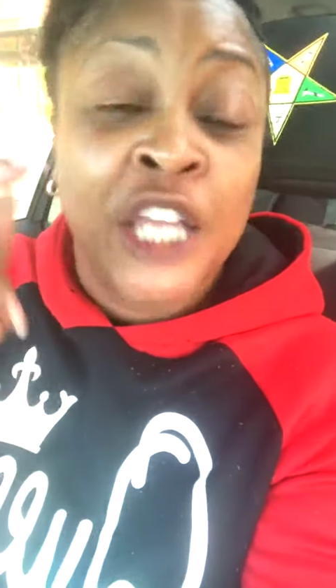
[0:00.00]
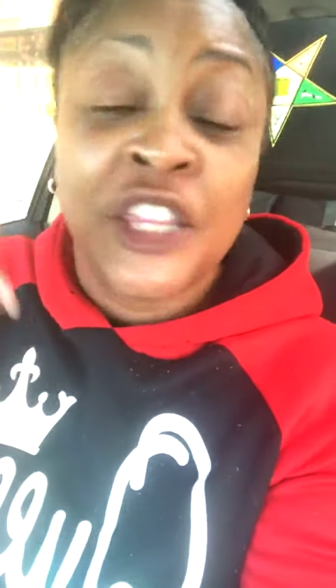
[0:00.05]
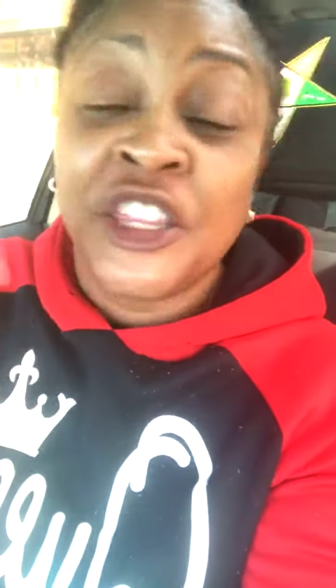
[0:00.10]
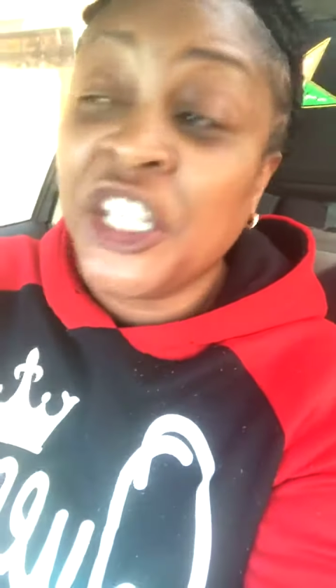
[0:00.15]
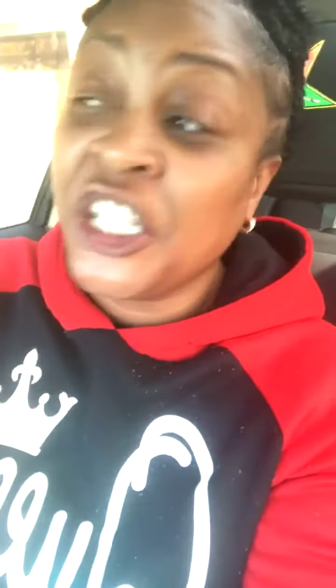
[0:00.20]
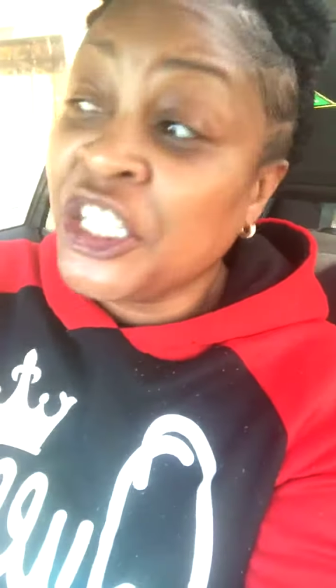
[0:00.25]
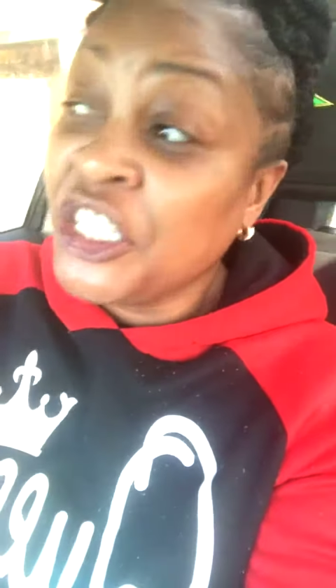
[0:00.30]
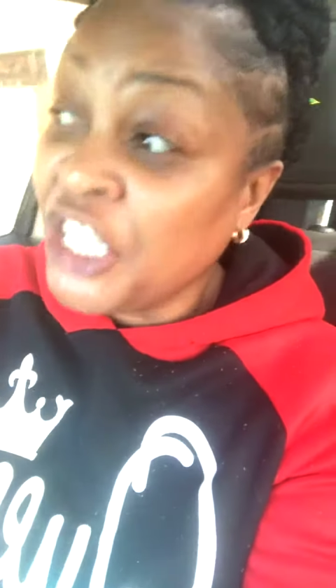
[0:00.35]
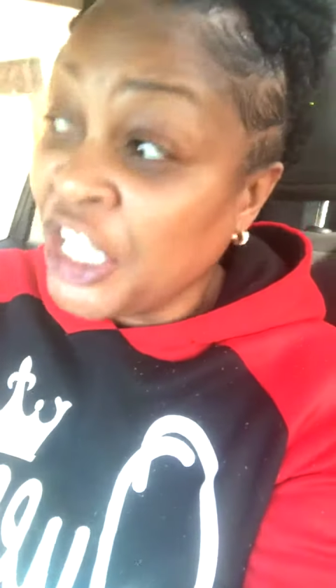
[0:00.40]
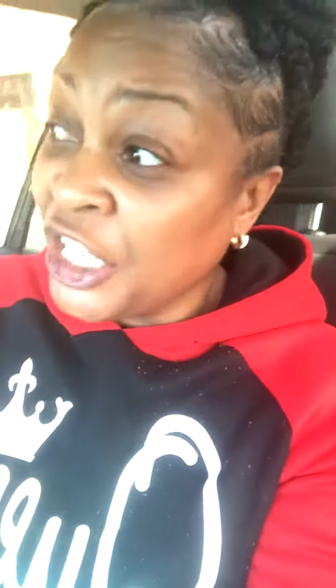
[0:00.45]

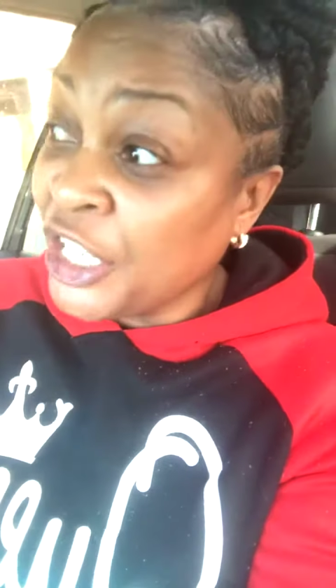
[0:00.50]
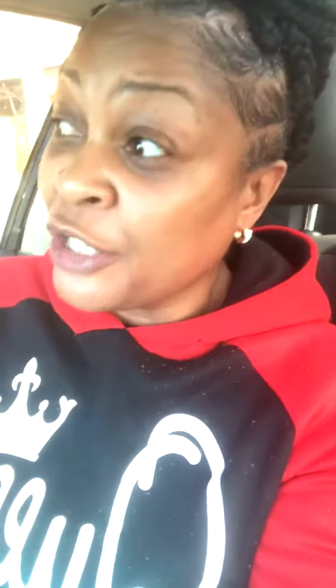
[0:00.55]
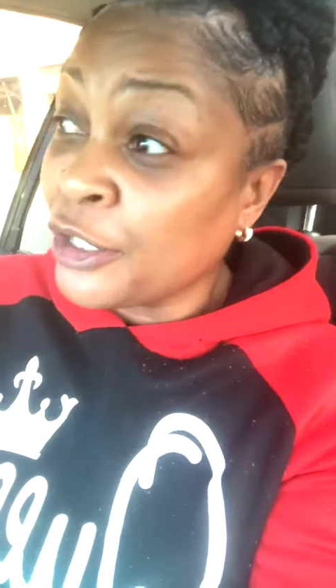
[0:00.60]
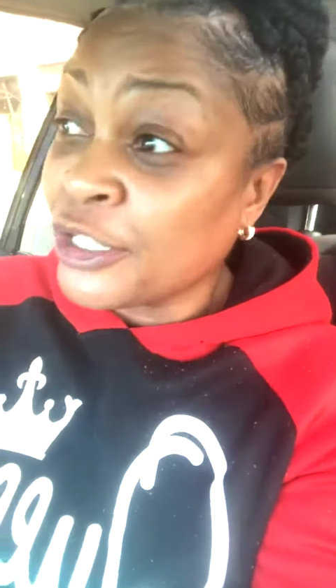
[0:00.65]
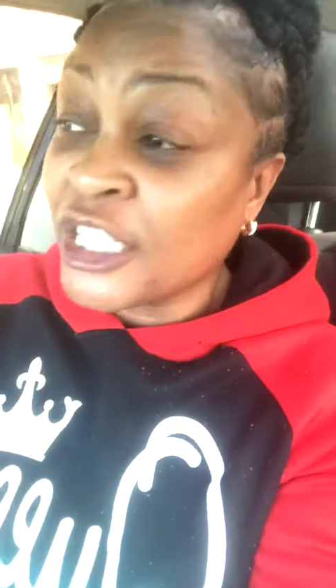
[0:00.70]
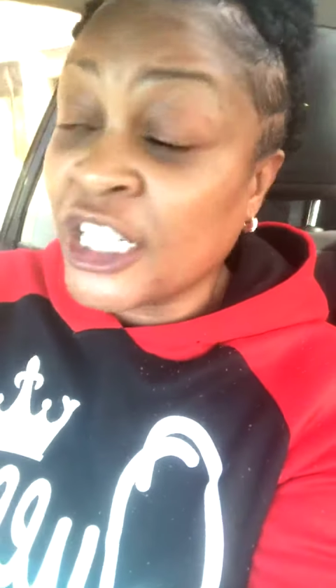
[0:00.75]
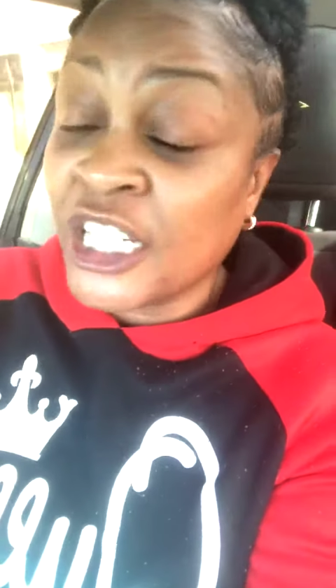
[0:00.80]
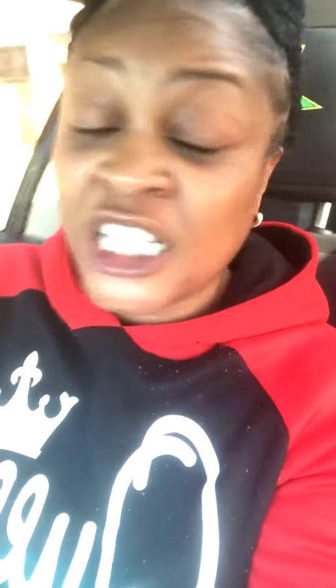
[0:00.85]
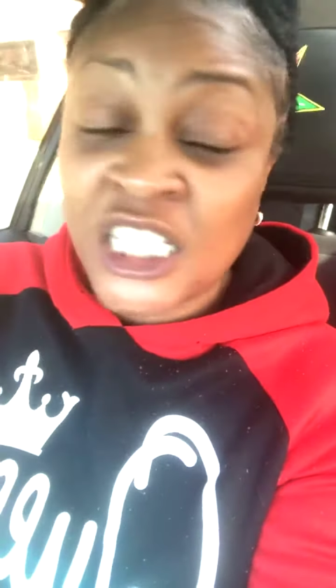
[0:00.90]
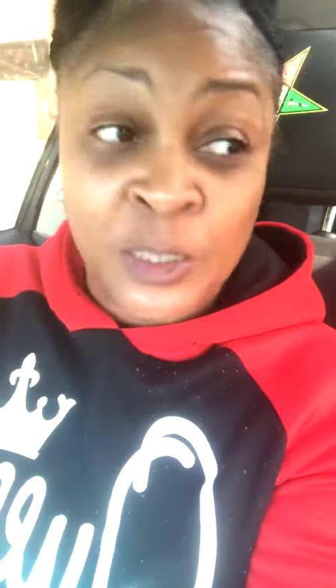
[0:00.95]
the
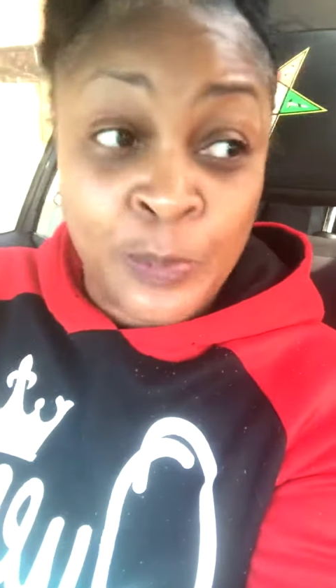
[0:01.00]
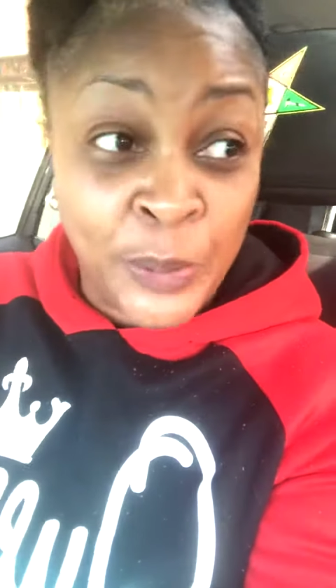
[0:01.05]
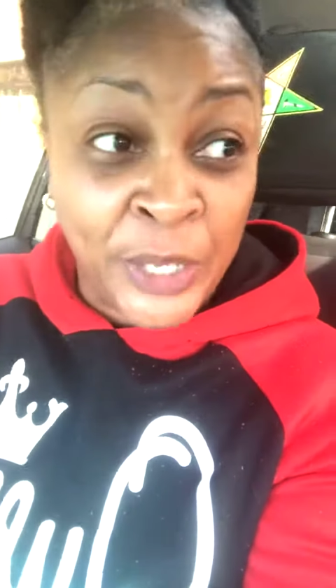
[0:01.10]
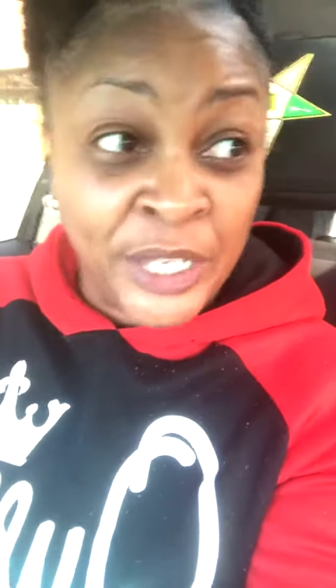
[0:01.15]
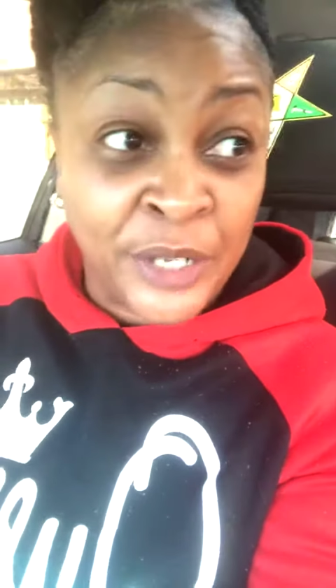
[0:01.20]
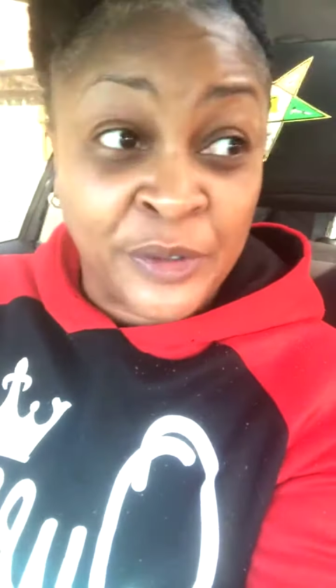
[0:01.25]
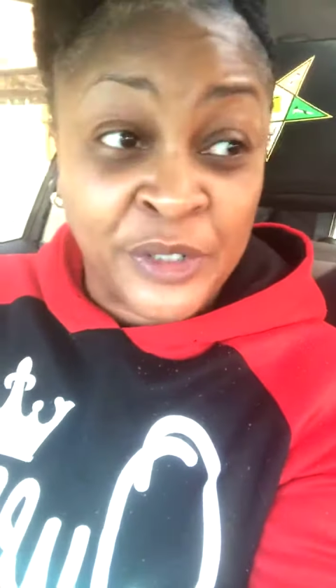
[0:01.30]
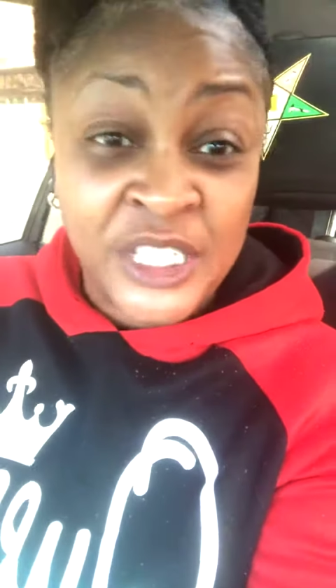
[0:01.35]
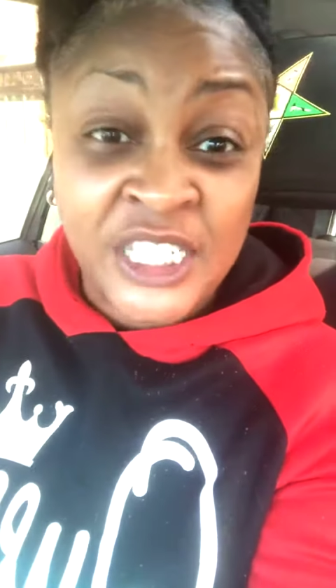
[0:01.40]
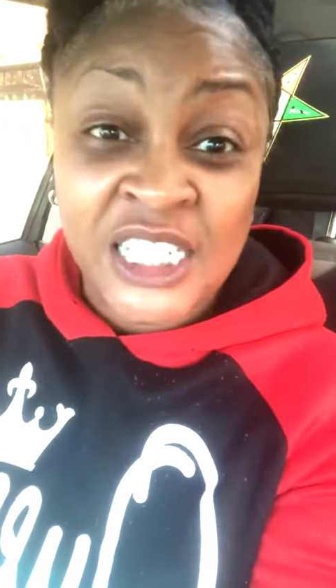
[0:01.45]
years and
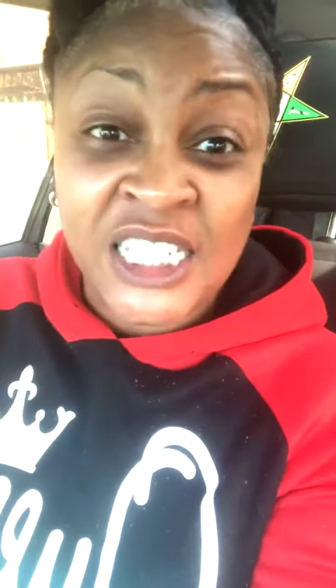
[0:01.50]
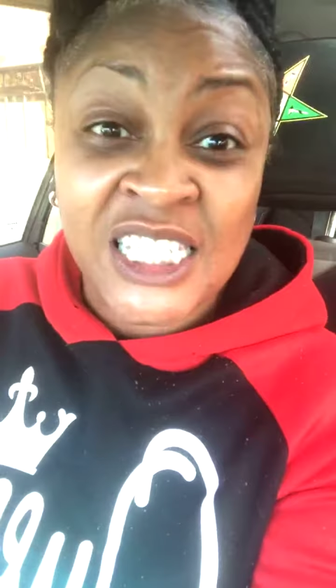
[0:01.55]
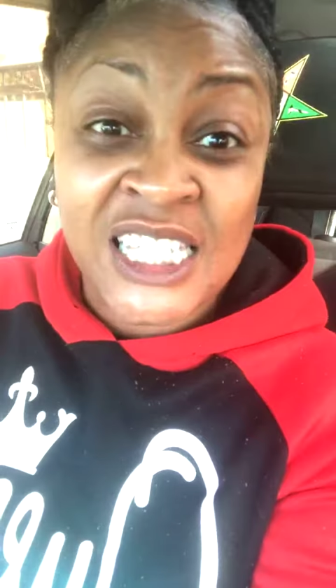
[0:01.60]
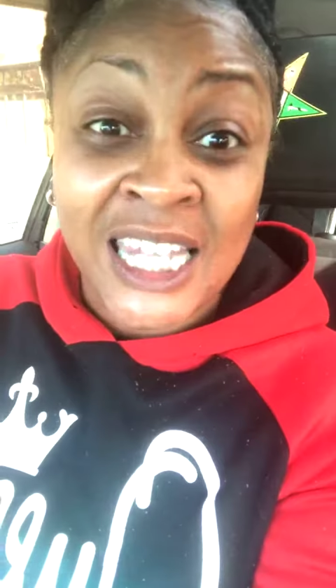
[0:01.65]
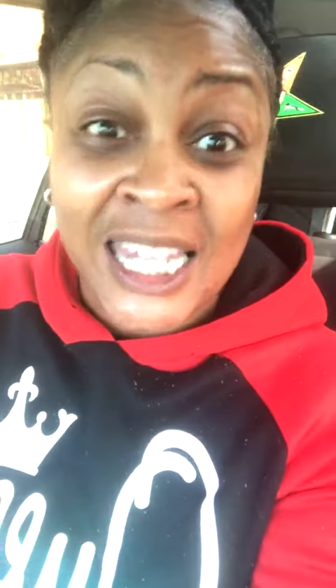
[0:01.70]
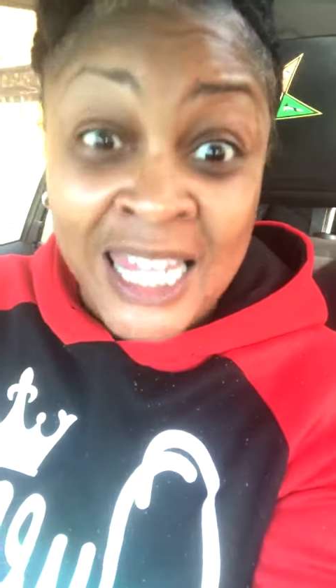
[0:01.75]
experiences.